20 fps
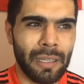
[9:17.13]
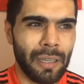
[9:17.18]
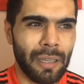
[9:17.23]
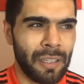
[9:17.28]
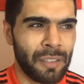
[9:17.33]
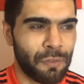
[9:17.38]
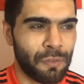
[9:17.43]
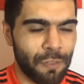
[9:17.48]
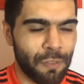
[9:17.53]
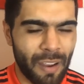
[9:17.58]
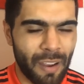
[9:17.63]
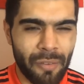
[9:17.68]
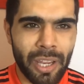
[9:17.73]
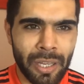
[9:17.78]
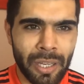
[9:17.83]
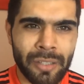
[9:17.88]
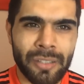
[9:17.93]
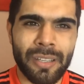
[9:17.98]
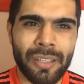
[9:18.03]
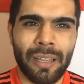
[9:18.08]
is
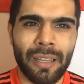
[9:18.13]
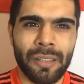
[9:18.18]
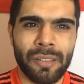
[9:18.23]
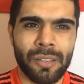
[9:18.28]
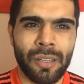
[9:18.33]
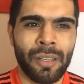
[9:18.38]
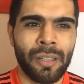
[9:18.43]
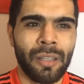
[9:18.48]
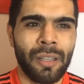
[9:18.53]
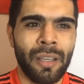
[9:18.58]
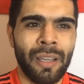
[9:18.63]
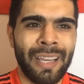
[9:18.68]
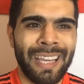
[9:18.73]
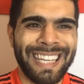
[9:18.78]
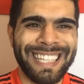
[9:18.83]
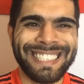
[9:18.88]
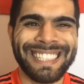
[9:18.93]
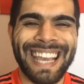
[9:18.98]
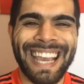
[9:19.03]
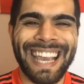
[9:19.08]
very intelligent.
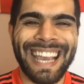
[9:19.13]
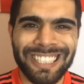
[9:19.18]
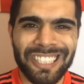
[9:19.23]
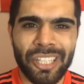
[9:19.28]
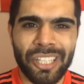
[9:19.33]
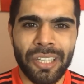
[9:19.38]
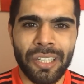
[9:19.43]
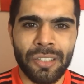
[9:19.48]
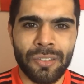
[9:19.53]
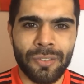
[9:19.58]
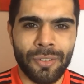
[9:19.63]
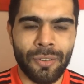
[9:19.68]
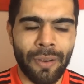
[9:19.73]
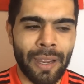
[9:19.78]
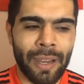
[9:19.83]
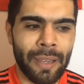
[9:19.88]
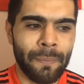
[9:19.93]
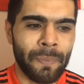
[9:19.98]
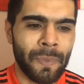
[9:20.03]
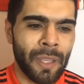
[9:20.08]
His energy is
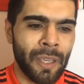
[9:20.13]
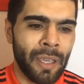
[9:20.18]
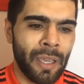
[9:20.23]
great.